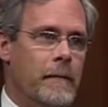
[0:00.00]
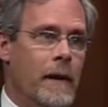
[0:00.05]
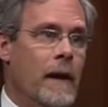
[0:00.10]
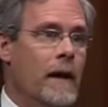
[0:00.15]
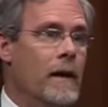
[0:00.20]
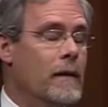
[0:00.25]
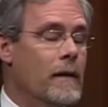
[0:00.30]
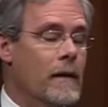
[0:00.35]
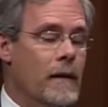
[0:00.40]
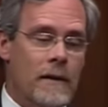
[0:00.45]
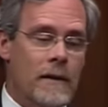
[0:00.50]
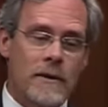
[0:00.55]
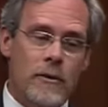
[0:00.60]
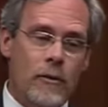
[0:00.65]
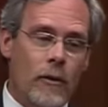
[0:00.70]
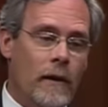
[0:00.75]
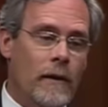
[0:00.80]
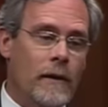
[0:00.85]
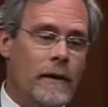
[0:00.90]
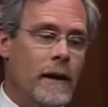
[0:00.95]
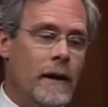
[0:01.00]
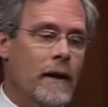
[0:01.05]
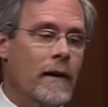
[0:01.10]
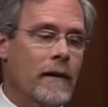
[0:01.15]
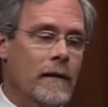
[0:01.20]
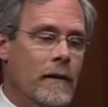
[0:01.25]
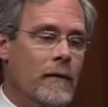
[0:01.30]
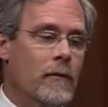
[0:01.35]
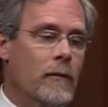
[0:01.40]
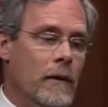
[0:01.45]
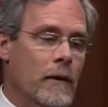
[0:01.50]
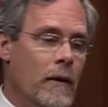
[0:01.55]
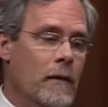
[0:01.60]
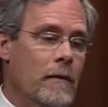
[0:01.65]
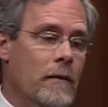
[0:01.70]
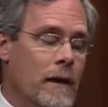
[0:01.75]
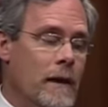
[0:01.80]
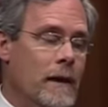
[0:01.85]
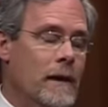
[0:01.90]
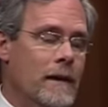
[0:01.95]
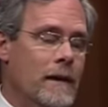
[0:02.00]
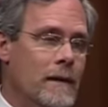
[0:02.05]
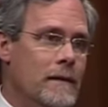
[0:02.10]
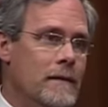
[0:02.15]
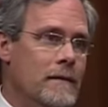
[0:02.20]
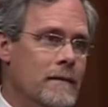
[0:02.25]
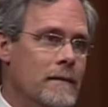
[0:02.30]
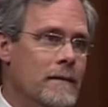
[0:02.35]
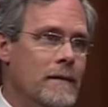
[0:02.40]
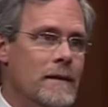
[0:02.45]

And historically now, I think we already can,